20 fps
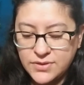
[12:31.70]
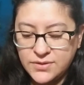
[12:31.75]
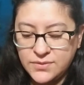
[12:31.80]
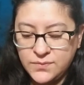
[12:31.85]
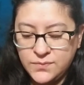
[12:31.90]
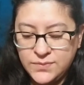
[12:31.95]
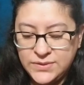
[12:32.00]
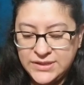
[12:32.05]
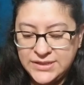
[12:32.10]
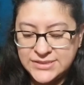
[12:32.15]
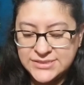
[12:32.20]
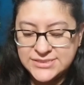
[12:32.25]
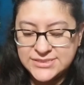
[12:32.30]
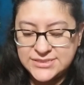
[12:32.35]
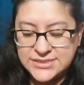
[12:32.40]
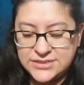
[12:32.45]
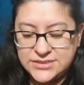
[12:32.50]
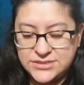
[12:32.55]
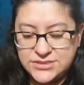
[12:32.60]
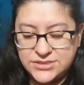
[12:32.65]
we
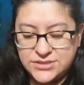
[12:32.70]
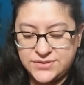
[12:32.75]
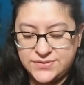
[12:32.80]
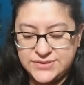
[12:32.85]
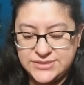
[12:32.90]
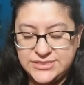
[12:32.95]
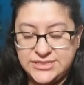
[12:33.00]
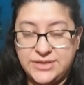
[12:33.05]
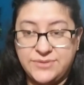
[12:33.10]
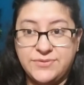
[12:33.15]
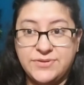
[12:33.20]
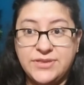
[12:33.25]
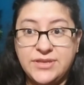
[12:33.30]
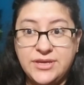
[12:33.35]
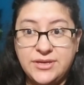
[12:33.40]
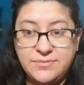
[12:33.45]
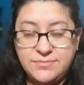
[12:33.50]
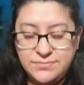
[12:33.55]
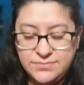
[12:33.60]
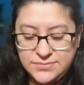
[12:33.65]
decided to go and stay with
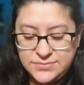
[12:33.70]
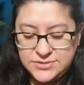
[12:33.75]
him